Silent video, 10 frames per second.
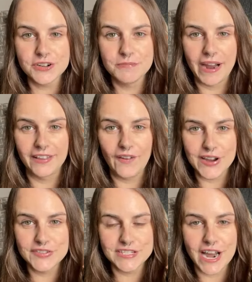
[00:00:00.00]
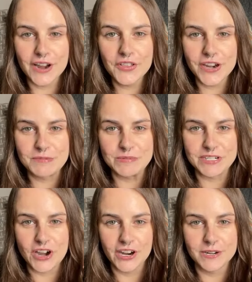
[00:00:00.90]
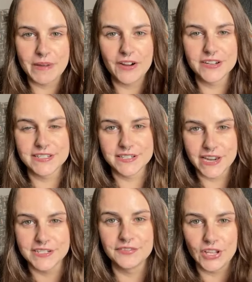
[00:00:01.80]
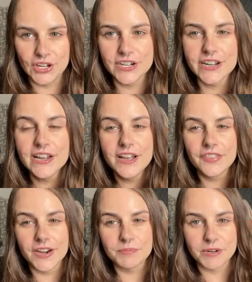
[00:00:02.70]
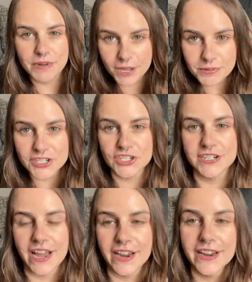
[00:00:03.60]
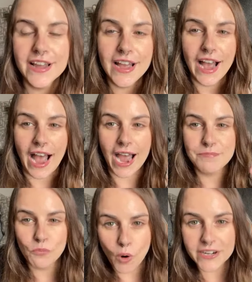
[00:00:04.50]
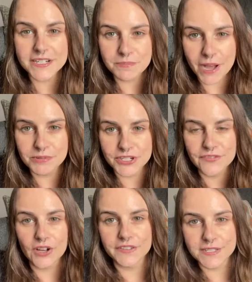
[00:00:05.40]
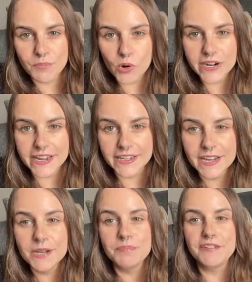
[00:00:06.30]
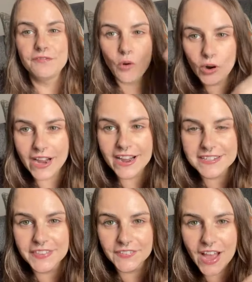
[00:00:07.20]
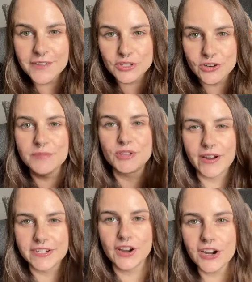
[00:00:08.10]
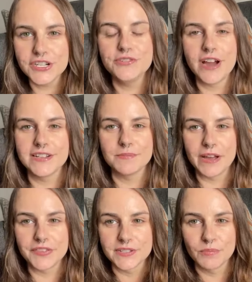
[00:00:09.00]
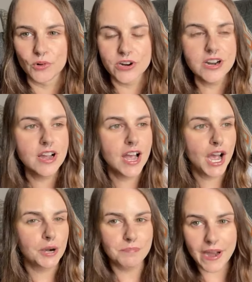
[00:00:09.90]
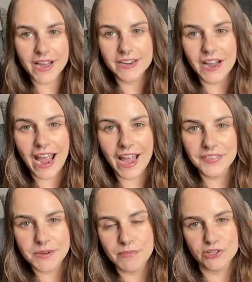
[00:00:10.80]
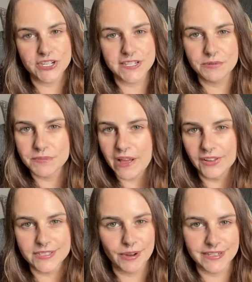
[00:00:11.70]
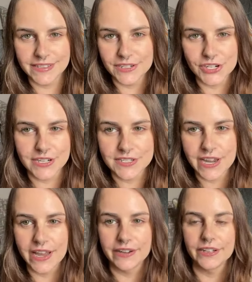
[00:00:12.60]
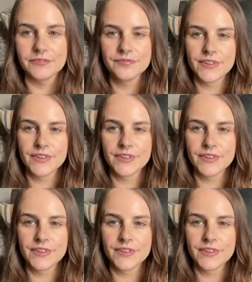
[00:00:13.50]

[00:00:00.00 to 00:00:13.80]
to my lifestyle that I'm going to be talking about in today's vlog that I'm going to publish today. I wanted to publish the vlog this morning before I got to the live stream so I could talk to you guys about this more, but I had the emergency with Bella, so I didn't get a chance to edit.